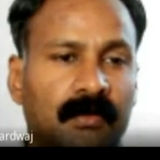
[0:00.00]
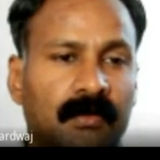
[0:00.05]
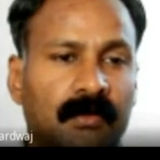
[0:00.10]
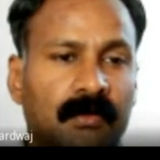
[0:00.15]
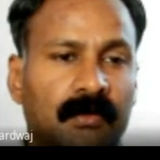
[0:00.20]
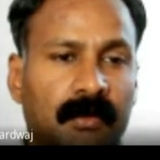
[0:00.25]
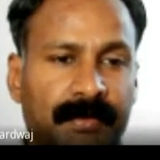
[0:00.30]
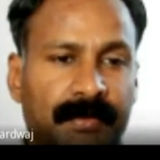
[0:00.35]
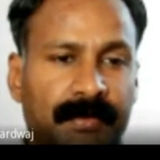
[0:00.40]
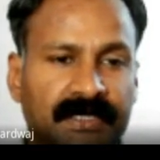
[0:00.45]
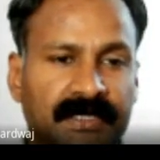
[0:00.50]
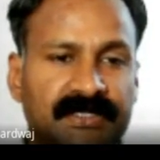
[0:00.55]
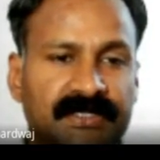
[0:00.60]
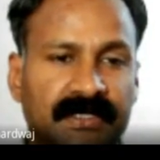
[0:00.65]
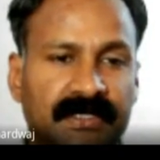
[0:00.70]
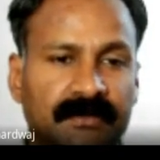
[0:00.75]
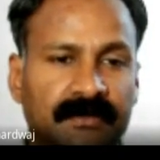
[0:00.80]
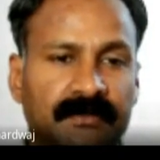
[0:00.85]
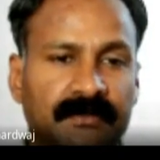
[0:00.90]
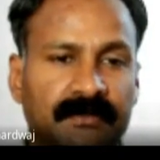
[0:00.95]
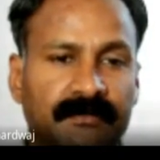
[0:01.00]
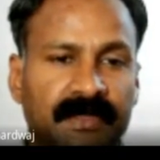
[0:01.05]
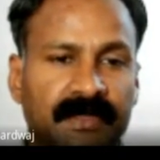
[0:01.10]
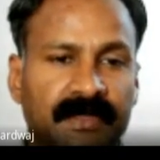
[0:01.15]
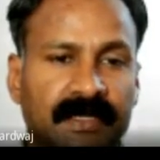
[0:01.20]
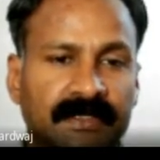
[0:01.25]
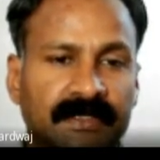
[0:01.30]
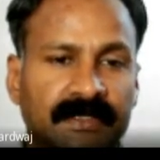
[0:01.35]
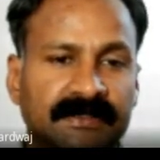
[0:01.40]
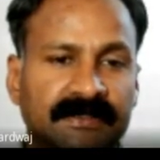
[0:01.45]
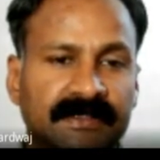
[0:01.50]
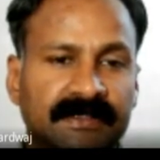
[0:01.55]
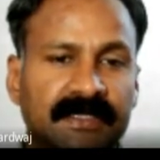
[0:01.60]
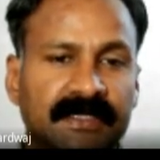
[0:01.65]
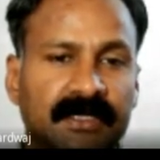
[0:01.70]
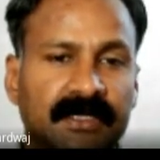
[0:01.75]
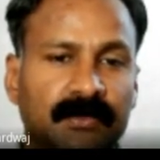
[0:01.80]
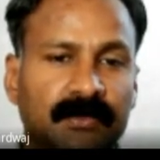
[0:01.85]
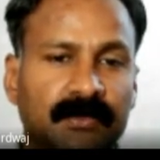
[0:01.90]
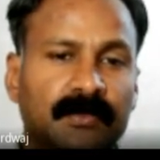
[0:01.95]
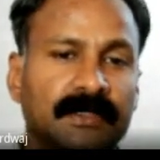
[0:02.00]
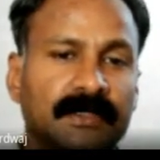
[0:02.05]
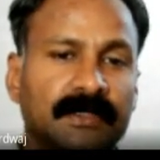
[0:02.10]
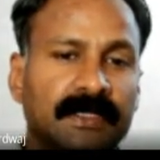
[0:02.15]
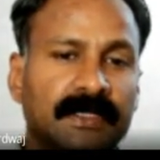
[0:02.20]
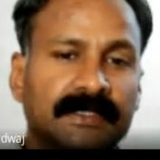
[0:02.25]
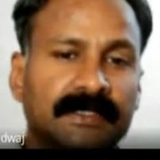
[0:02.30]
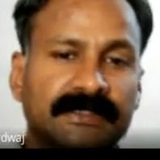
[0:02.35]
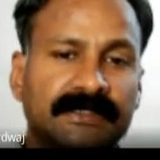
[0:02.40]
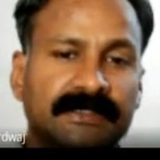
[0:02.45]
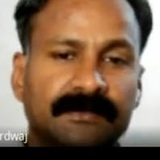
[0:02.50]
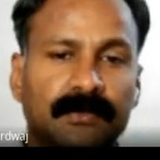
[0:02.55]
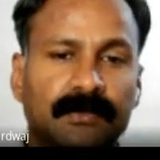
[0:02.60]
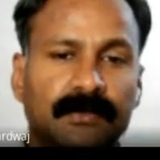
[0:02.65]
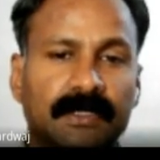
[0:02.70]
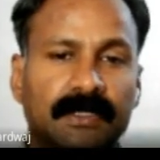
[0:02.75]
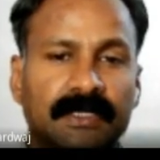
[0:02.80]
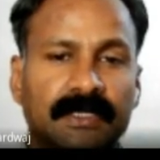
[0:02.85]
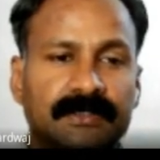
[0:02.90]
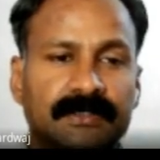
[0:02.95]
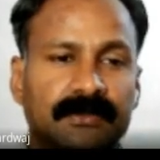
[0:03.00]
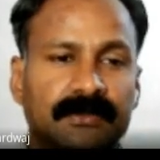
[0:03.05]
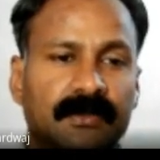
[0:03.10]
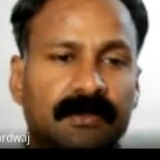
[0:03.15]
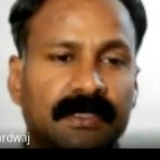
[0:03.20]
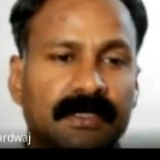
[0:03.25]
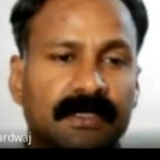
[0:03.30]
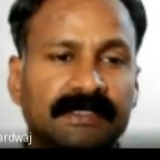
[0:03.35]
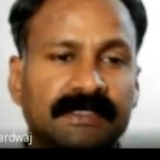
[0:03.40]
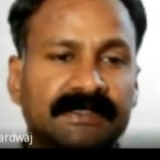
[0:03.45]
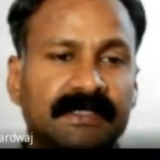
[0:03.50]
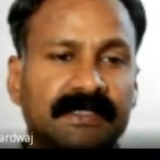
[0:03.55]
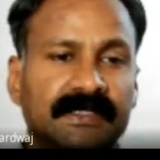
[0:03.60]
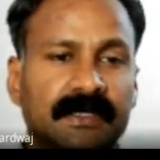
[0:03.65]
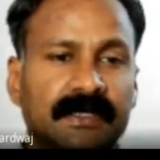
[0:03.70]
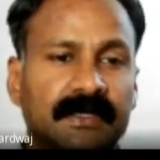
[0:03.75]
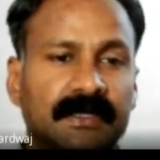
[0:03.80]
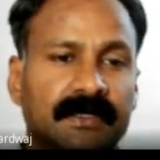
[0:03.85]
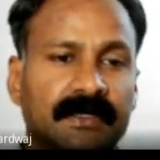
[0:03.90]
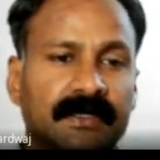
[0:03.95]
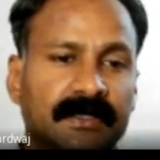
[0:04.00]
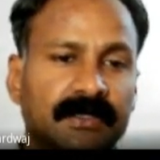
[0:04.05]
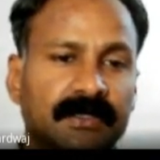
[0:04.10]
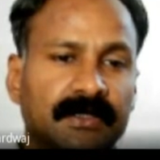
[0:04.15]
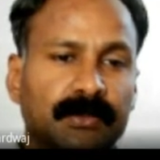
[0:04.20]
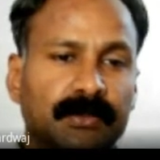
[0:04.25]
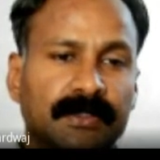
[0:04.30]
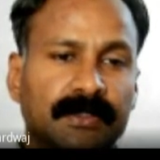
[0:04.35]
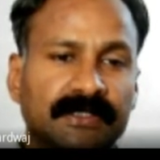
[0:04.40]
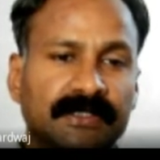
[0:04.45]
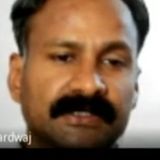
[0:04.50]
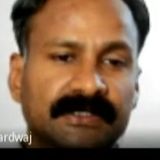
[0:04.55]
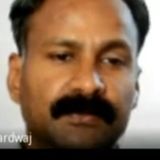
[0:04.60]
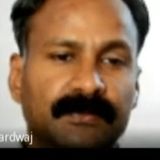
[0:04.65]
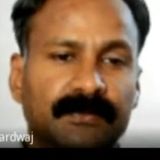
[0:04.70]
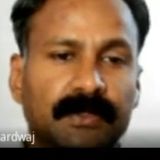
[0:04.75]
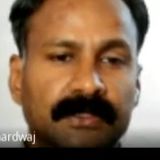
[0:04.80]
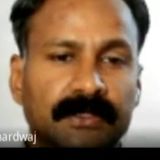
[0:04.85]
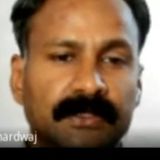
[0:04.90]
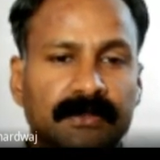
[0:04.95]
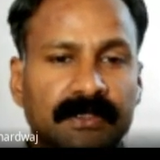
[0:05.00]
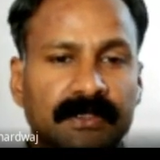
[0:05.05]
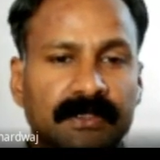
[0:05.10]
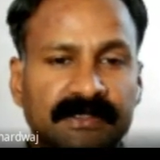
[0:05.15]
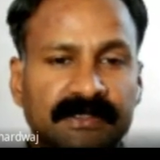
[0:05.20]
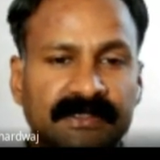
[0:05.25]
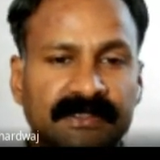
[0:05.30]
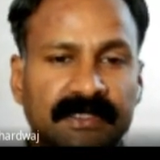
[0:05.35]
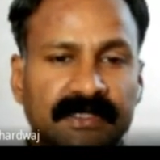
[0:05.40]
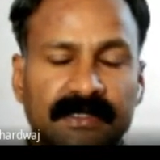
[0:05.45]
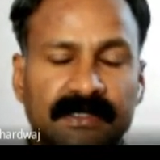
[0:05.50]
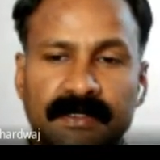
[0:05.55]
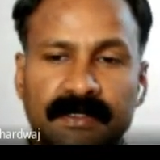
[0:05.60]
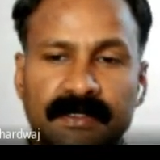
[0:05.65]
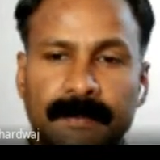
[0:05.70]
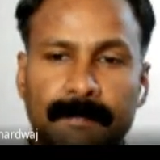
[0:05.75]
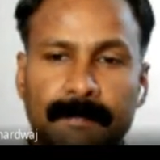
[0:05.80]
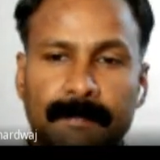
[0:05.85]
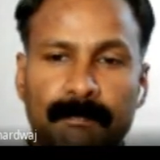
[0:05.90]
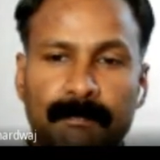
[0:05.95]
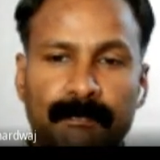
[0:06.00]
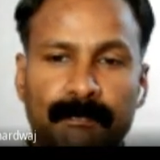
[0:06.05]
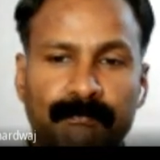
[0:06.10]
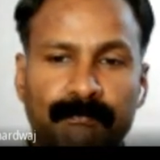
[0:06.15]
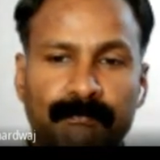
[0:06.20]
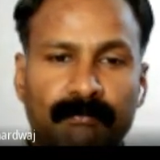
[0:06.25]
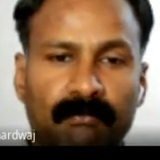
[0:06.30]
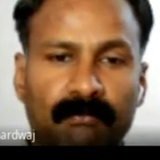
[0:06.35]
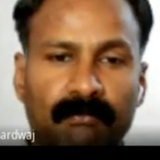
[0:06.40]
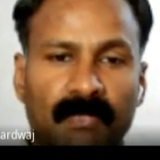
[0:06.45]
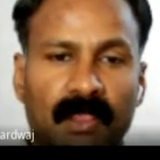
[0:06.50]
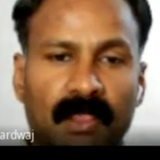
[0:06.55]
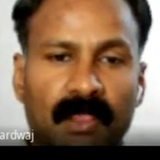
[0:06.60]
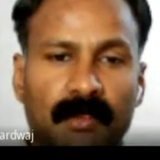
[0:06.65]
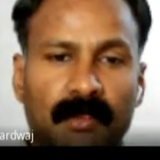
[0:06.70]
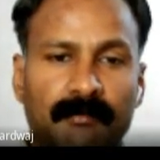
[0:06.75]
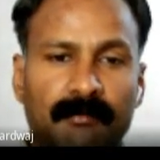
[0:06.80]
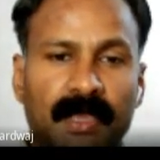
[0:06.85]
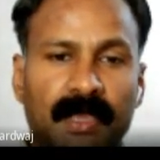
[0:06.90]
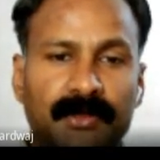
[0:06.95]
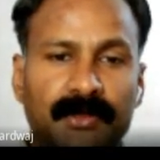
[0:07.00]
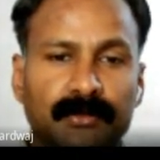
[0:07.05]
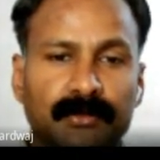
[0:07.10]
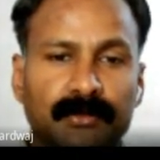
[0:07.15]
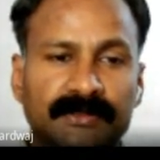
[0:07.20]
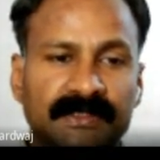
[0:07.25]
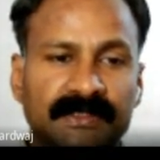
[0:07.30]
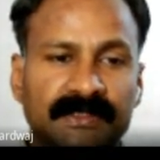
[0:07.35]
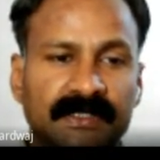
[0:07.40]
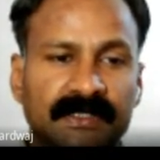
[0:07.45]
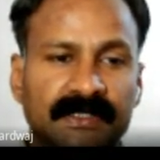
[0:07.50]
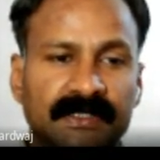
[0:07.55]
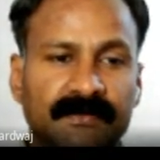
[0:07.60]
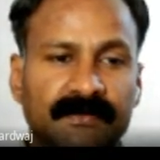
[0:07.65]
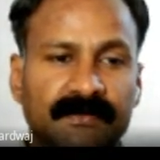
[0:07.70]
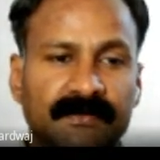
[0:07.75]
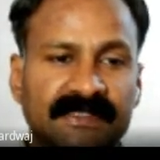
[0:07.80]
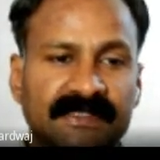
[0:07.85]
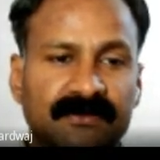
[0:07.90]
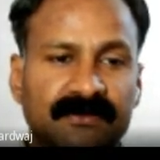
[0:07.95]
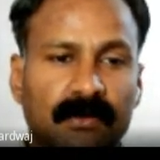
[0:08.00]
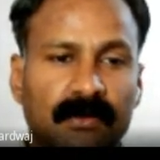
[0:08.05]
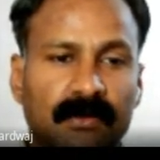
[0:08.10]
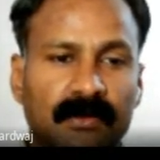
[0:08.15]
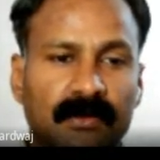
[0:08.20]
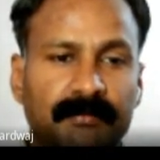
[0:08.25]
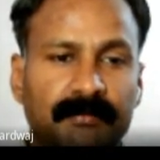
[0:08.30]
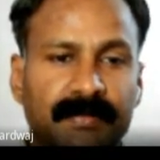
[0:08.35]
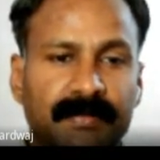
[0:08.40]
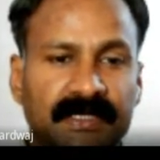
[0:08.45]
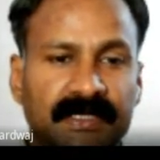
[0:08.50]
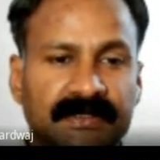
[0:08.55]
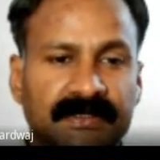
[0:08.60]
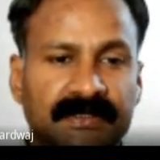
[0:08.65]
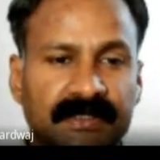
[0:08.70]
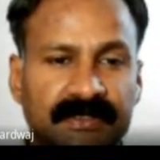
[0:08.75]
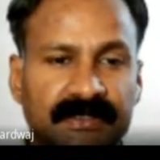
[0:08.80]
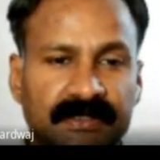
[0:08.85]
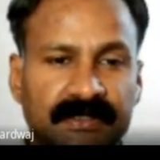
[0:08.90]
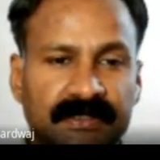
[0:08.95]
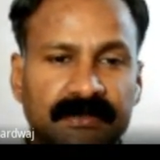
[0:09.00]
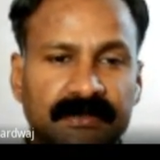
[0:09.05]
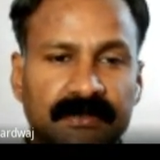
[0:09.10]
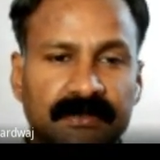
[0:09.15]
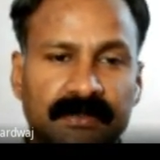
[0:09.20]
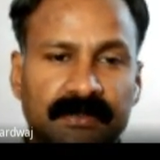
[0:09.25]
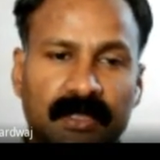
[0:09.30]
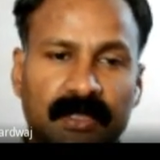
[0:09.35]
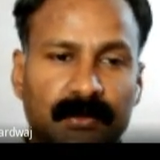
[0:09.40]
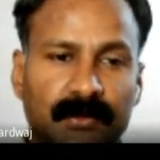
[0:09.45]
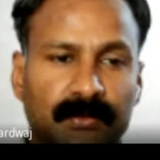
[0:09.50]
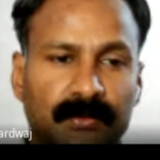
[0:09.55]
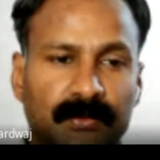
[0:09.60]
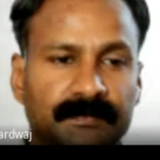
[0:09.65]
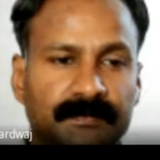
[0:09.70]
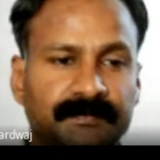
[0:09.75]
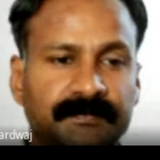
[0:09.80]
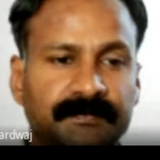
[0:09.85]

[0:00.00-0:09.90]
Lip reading: operation. We can easily convert the AC voltage or AC current into DC voltage or DC current by using a device called PN junction diode.